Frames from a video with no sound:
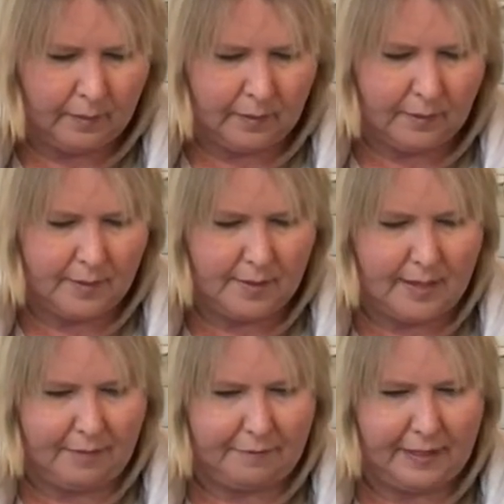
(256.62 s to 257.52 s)
This is
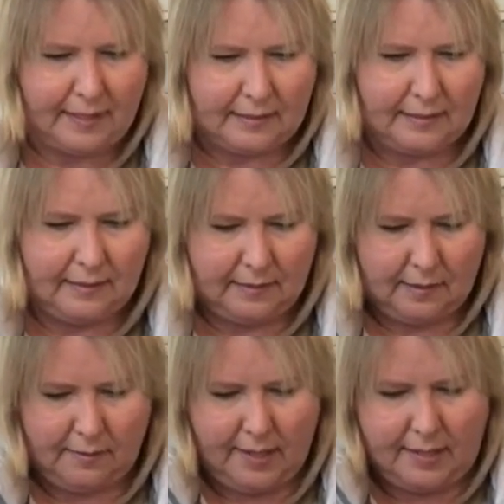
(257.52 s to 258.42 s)
kind of fun.
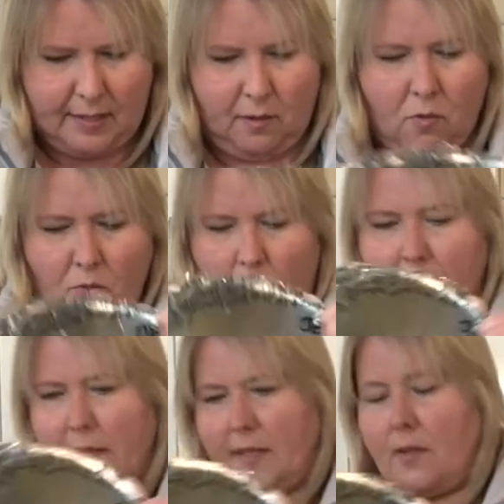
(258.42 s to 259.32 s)
All right. Oh,
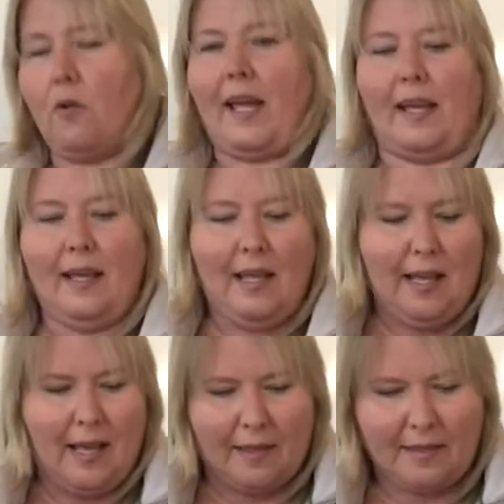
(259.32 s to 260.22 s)
look at this. Okay,
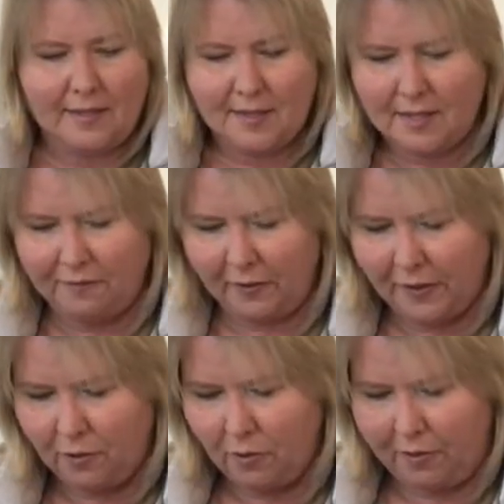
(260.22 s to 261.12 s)
this is a very
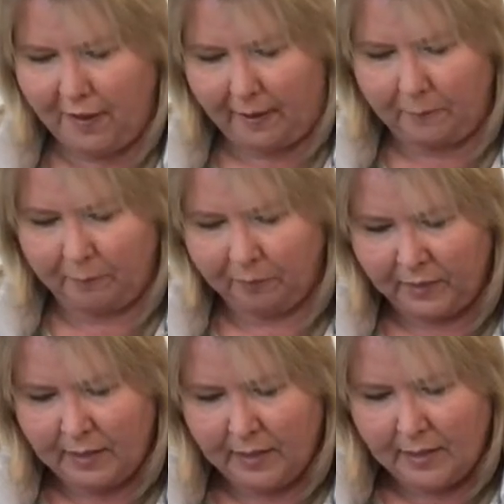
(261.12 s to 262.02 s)
cool thing.
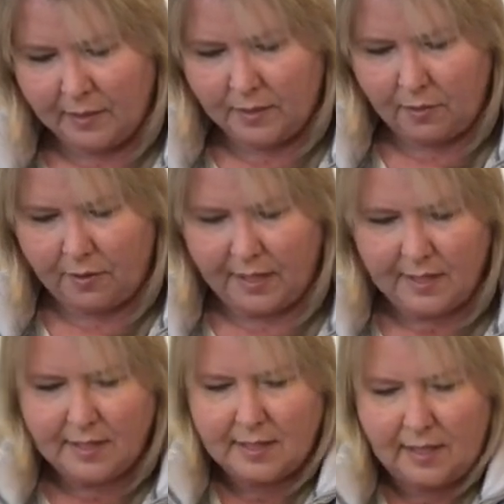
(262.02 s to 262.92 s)
So
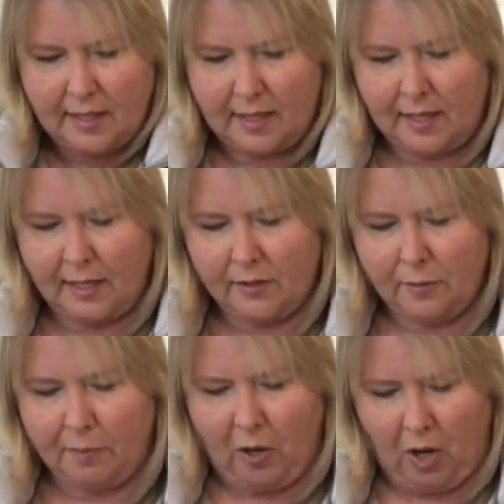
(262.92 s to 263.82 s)
this inner
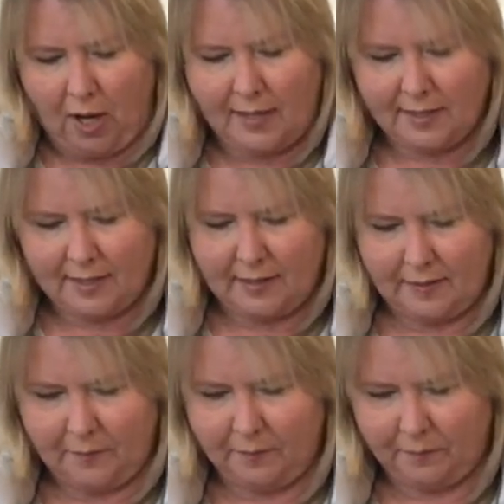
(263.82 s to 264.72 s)
pot
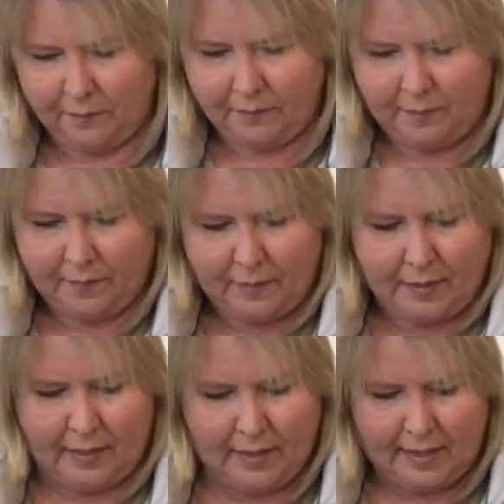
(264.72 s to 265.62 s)

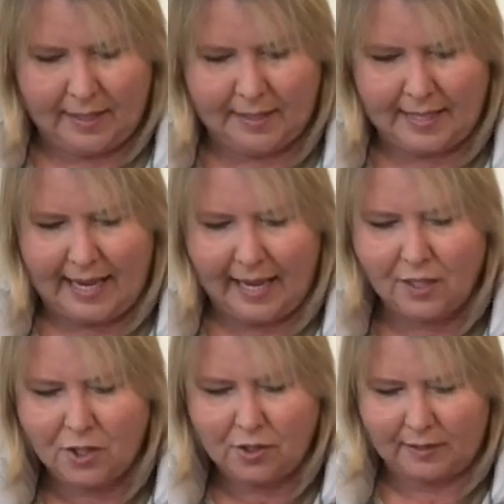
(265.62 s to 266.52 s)
is
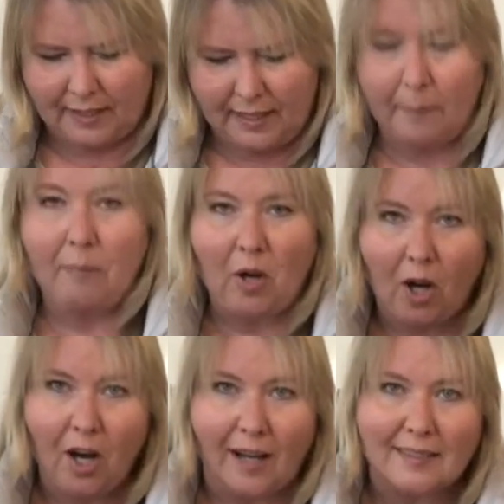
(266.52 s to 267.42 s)
actually a
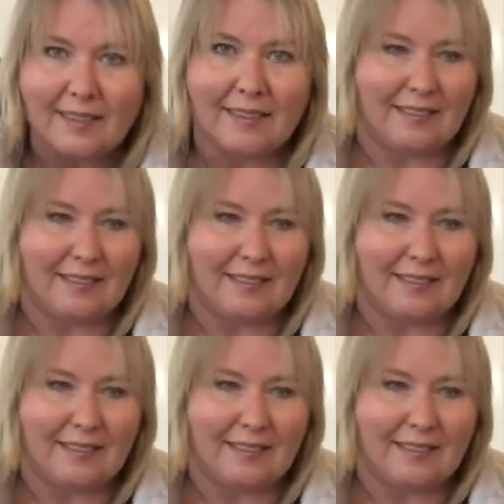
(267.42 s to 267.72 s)
pot.